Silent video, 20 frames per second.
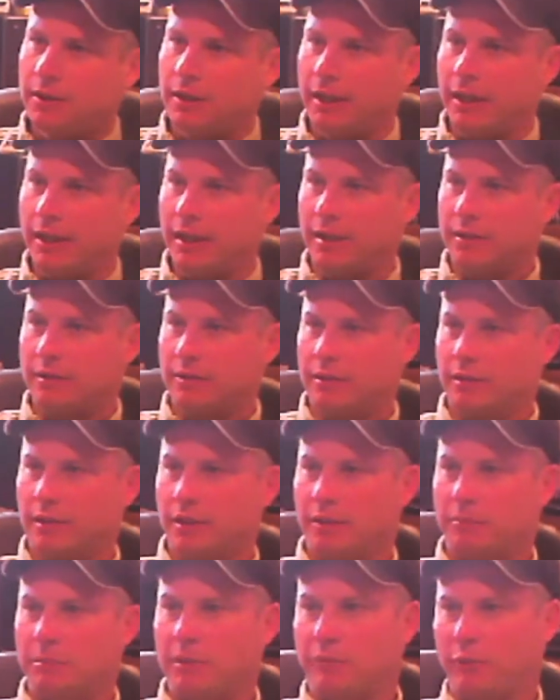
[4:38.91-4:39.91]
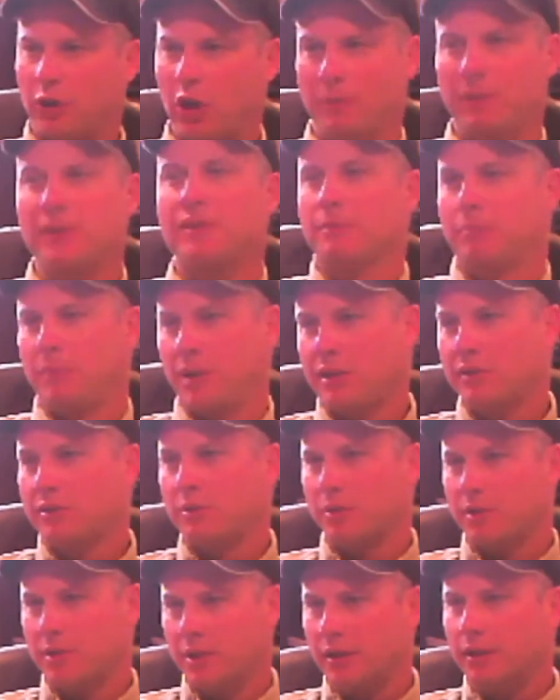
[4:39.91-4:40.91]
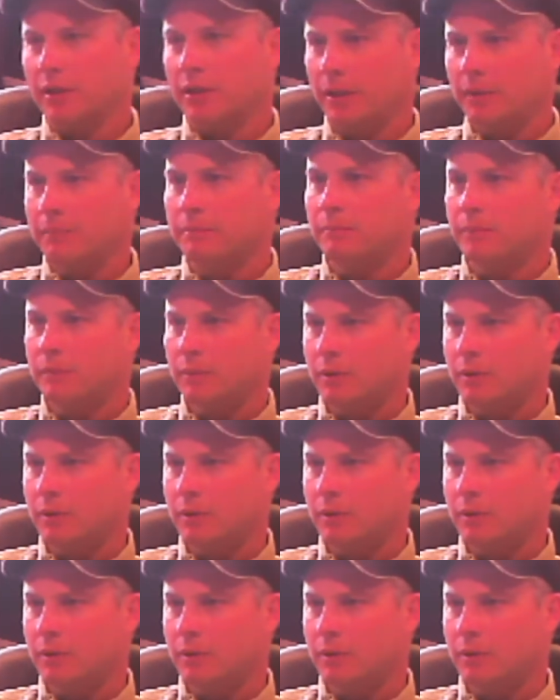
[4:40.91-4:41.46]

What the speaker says: and but farming's the main source of income.